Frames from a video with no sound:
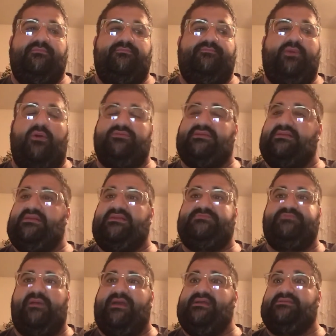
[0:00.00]
both of these
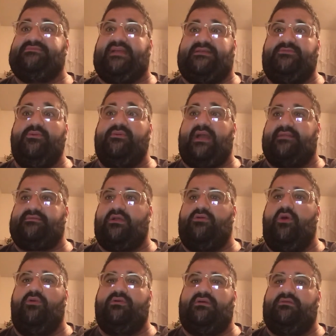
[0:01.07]
players they do get the
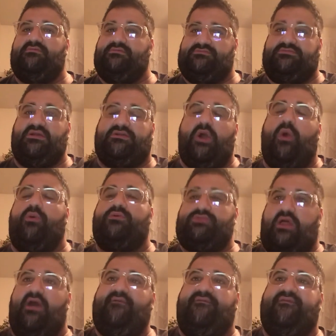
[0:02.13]
gold the gold
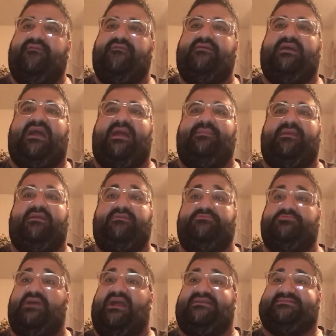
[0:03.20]
glove. I mean,
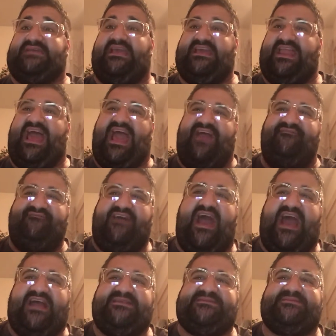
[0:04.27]
try saying that
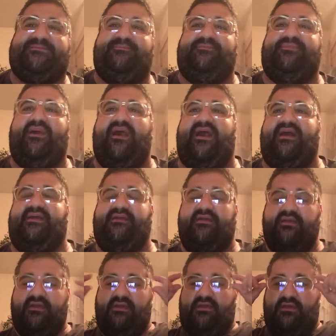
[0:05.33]
fast, but
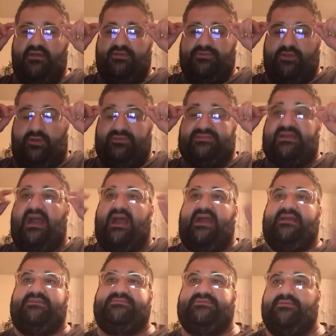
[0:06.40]
those
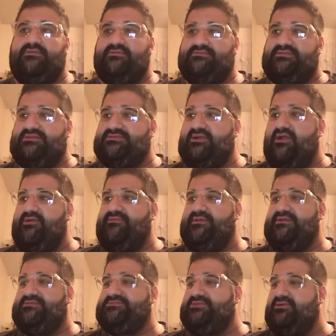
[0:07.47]
guys deserve
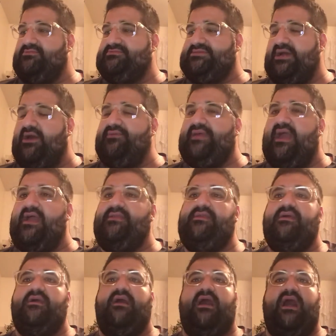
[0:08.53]
it. So till
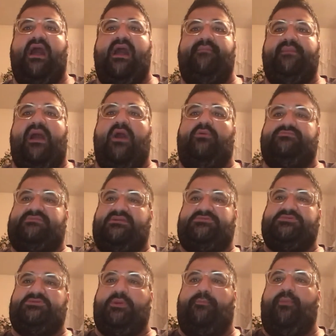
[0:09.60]
then, I'm out. This
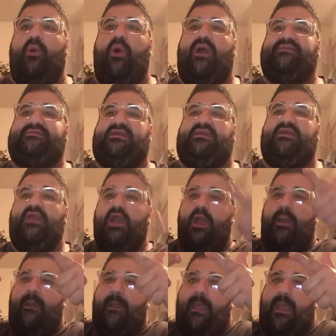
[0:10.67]
is your boy the
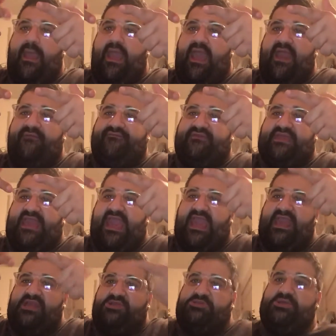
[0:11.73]

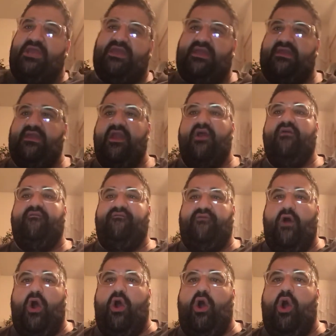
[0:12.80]
FKG
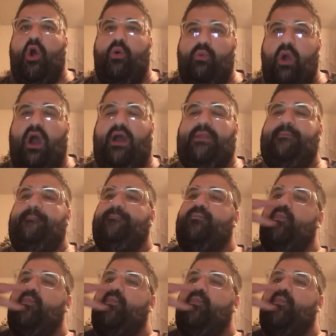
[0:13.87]
401.